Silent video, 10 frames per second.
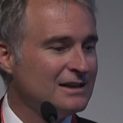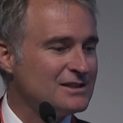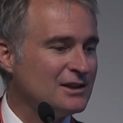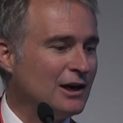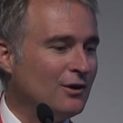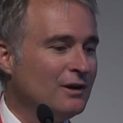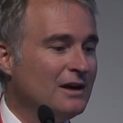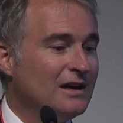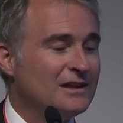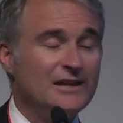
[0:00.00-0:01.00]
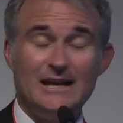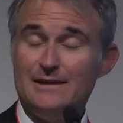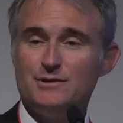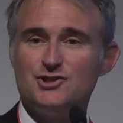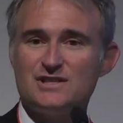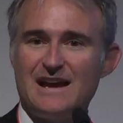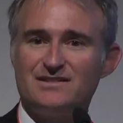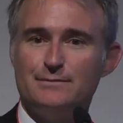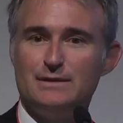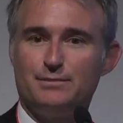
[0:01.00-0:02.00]
So the images
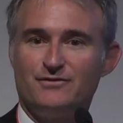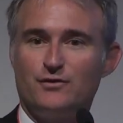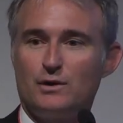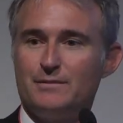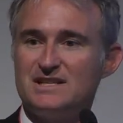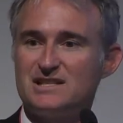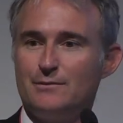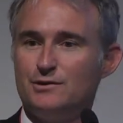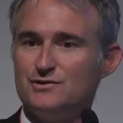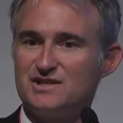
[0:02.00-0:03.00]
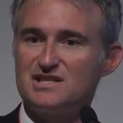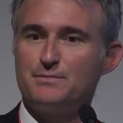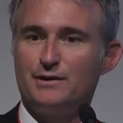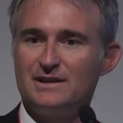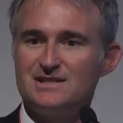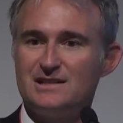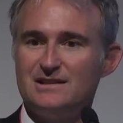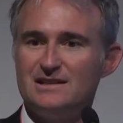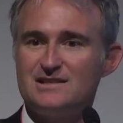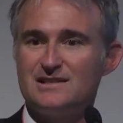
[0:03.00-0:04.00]
have to be performed by someone who's experienced
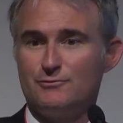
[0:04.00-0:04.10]
in this,